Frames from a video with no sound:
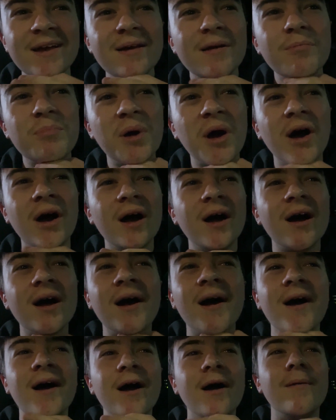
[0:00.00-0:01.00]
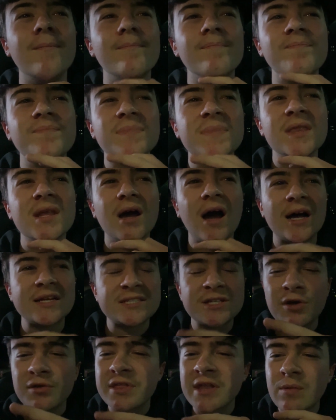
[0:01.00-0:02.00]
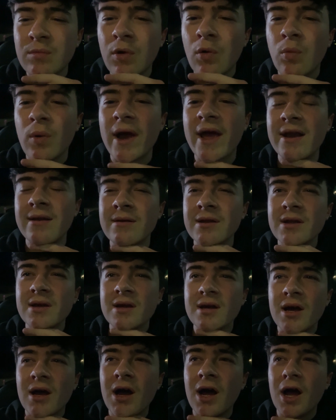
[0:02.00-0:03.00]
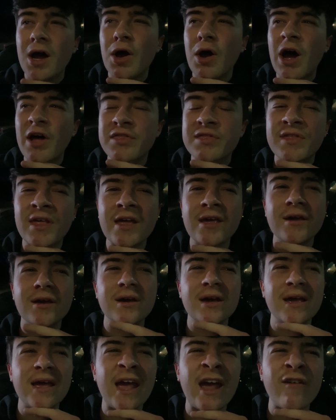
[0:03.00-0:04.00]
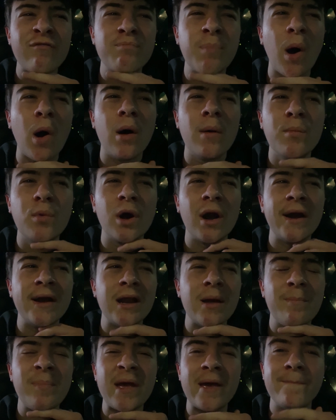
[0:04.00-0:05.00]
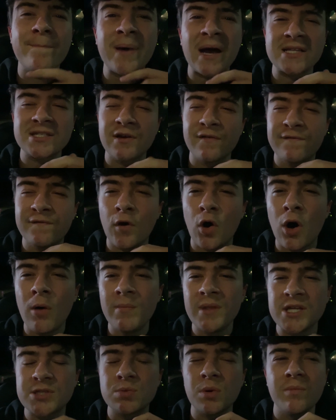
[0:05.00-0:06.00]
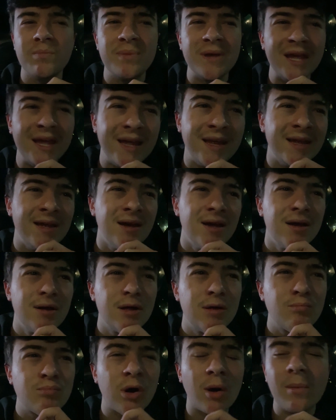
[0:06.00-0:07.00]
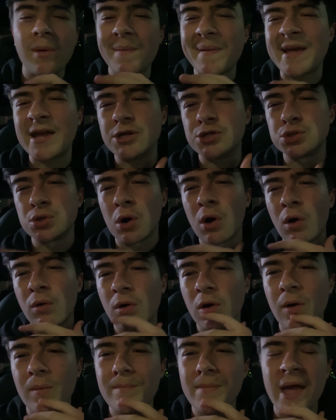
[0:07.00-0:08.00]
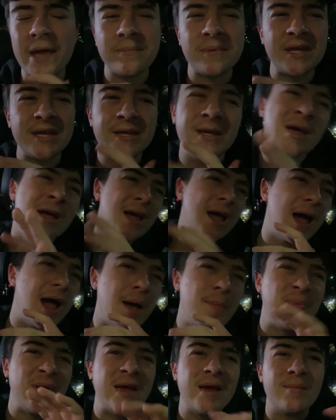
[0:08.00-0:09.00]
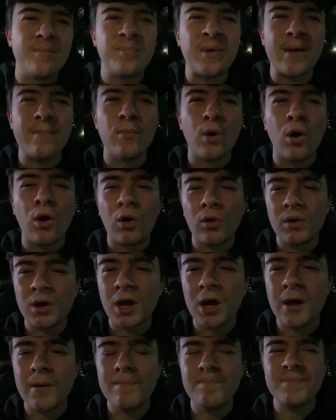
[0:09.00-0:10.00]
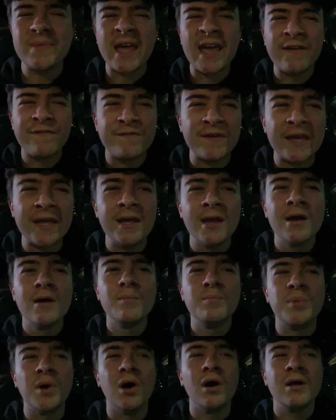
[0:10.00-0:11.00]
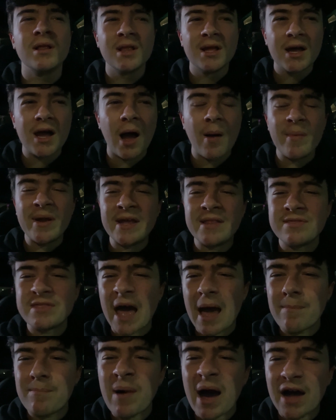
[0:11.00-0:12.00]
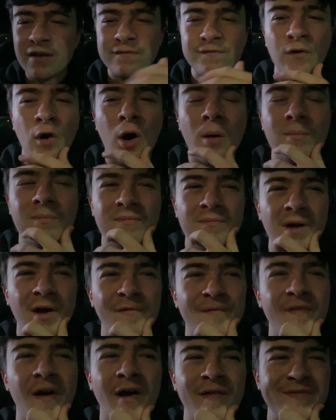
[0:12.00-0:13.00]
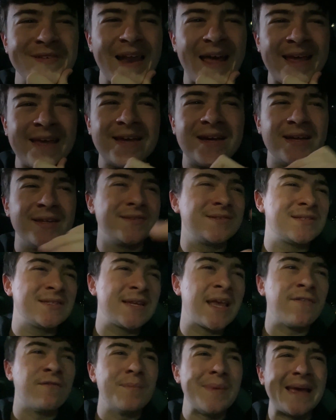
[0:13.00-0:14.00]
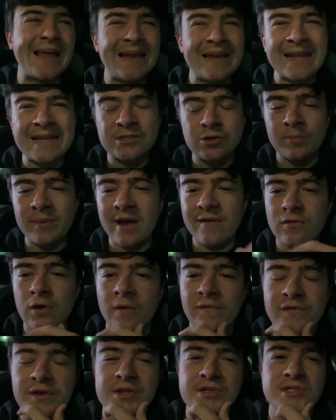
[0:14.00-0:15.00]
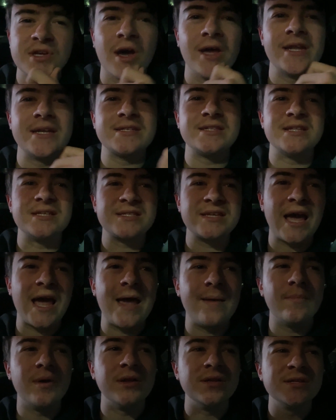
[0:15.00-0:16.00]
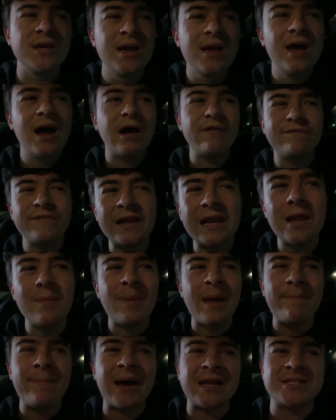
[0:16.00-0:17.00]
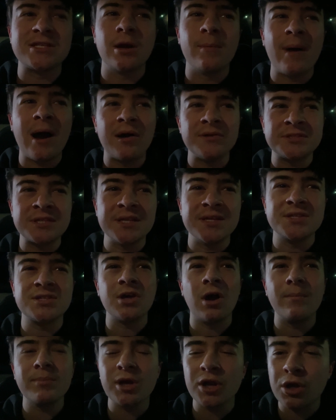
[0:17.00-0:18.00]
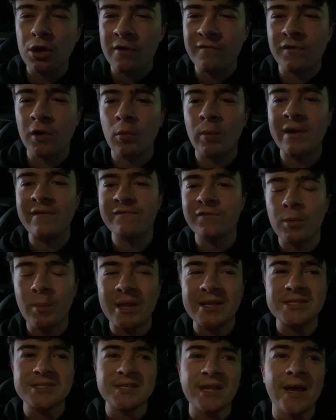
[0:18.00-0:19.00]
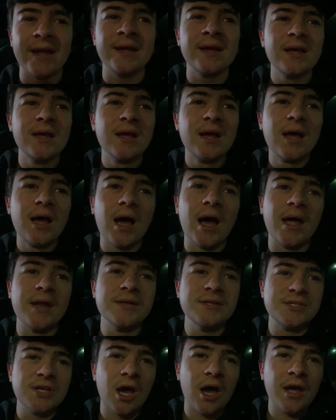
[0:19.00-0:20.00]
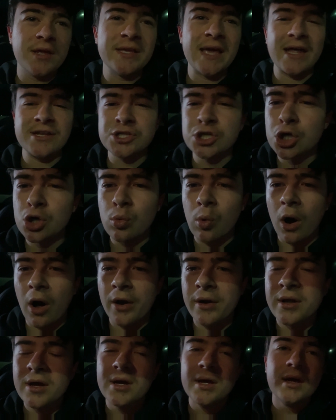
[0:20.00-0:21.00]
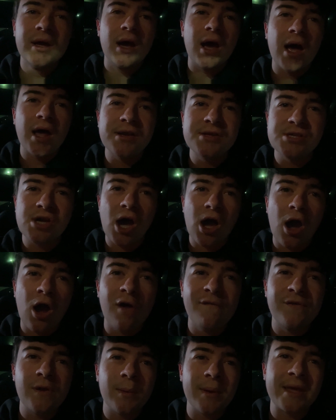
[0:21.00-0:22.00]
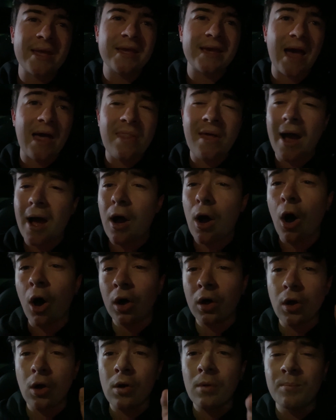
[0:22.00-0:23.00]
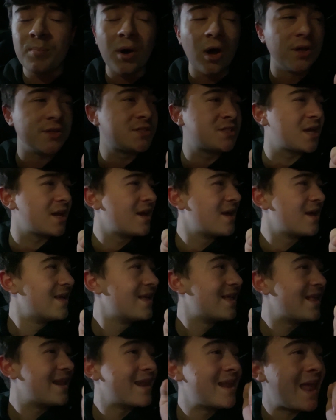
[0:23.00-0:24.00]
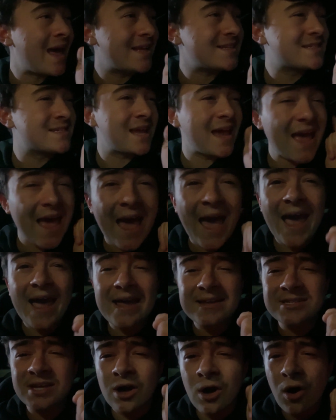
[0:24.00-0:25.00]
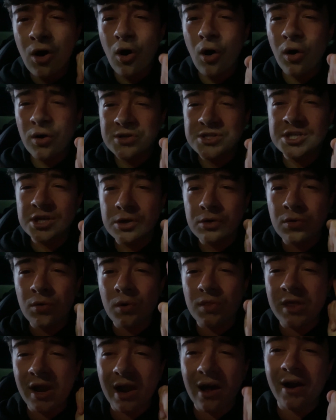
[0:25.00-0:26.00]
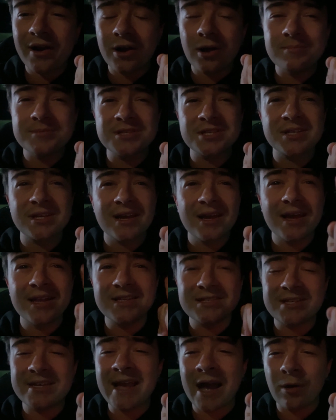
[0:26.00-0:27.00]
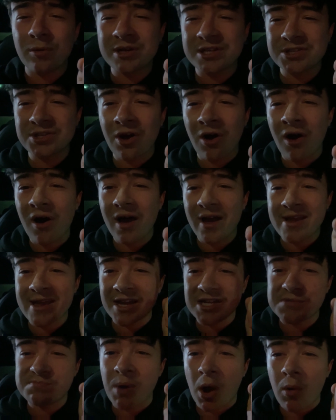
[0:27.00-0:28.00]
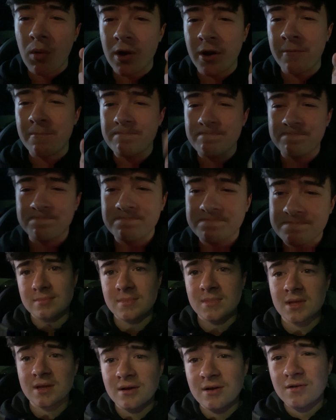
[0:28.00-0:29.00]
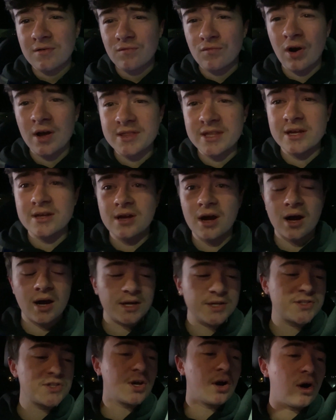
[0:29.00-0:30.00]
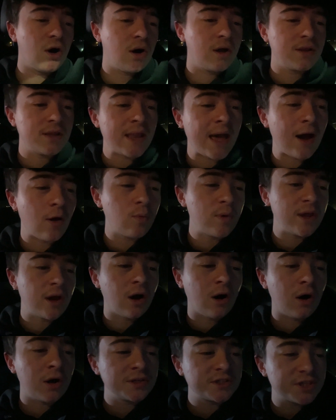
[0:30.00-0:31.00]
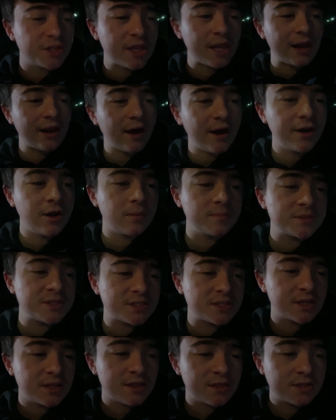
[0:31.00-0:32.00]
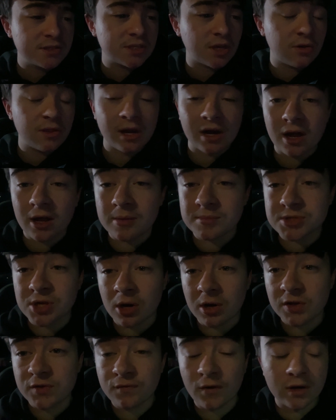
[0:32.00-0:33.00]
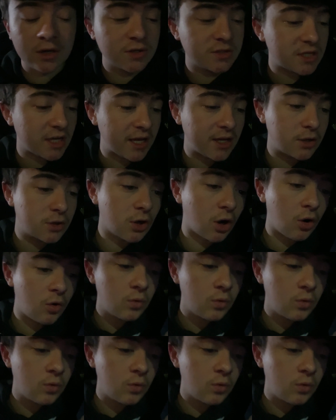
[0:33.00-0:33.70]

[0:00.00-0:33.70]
But I still think we'll win. I think if Bolton were in a bit better form, this would be probably a draw, or maybe a bit more iffy. But I mean, their bad form of late has given me a little bit of confidence going into this game, and I'm feeling a bit better about it. So I'm going to go for a win for Wednesday, and yeah, 2-1, and hopefully we can get that. But let's head onto the lineups and see how we start against Bolton. Right then, guys. Now we are onto the lineups. So the lineups are as follows. In goal,